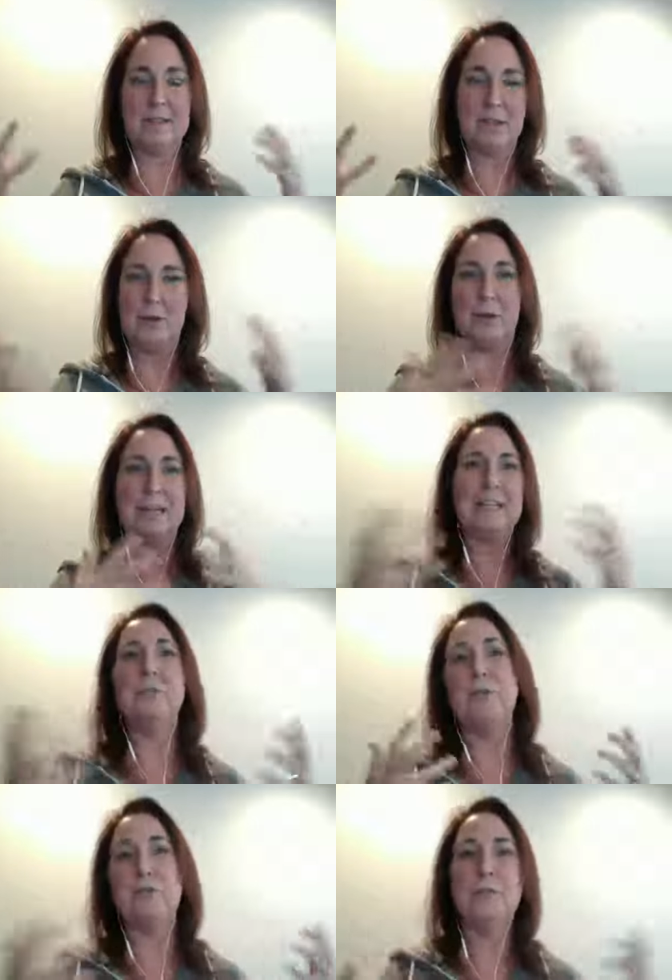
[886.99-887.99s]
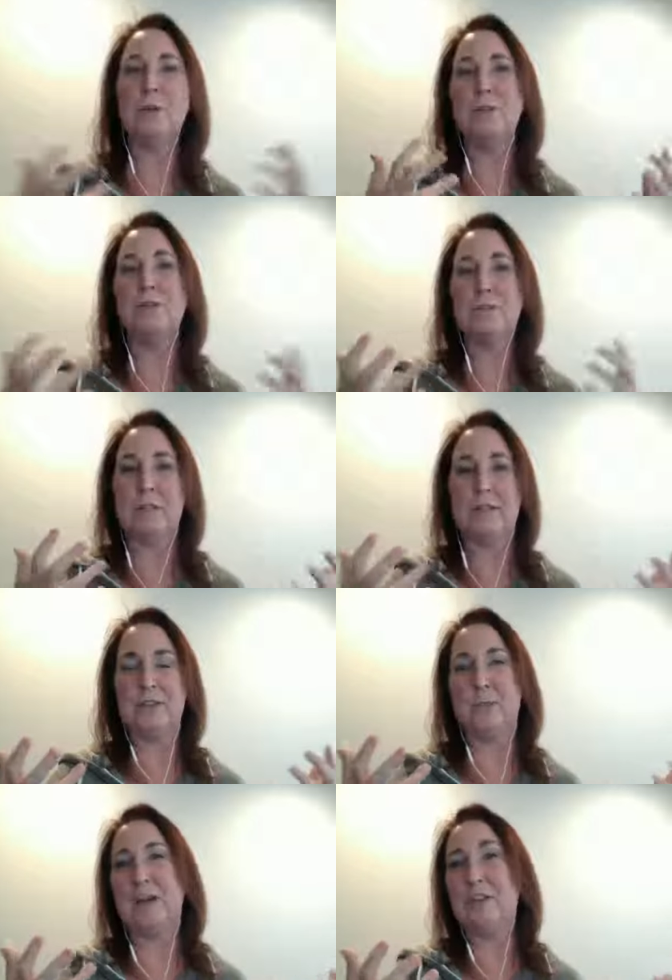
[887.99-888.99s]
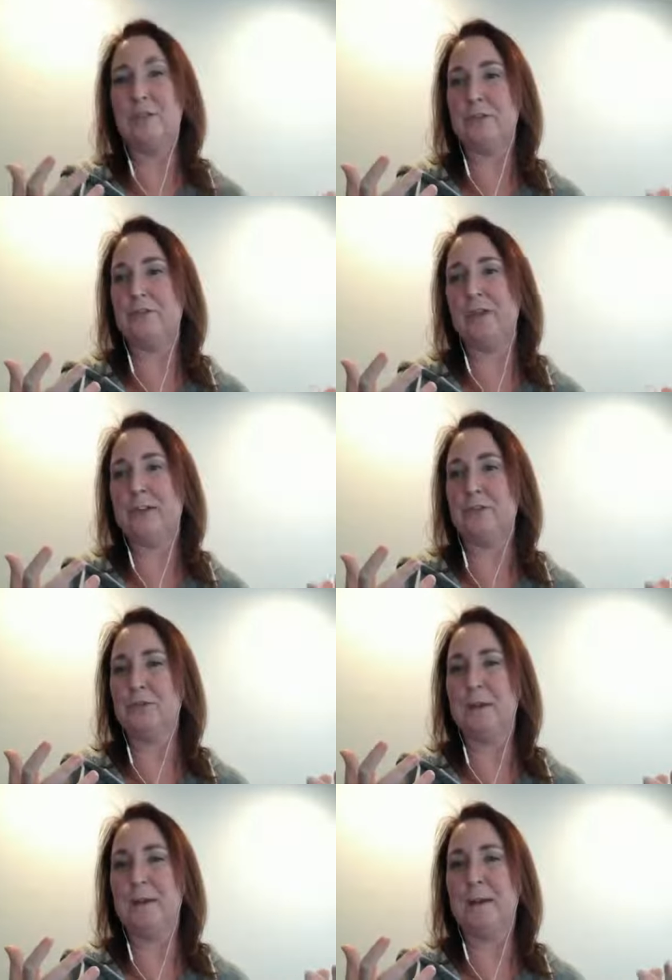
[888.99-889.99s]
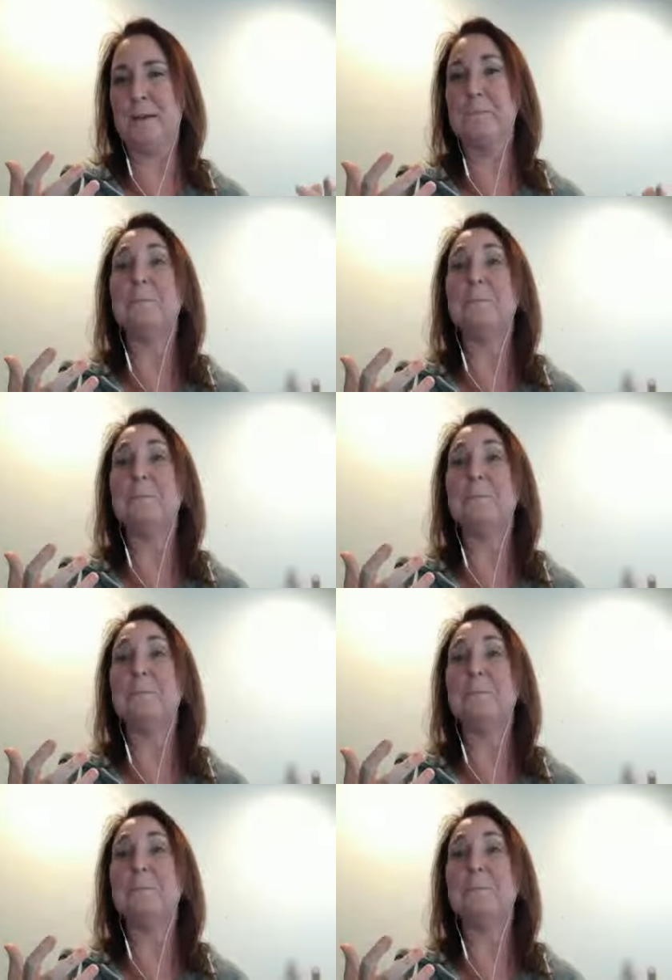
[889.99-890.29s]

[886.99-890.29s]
You know, do I need to move, some things around and do some final tweaking?